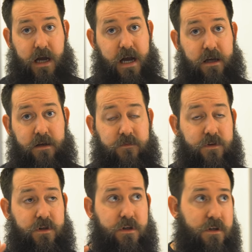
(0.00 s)
I
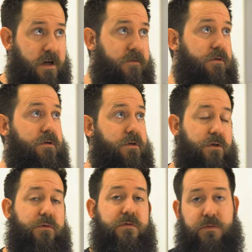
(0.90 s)
have never
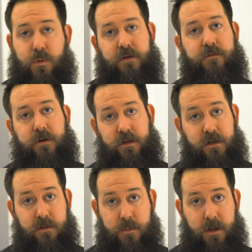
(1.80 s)
used Wi-Fi in
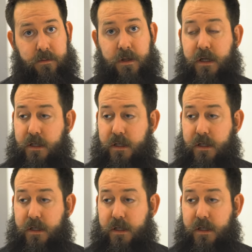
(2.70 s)
any of my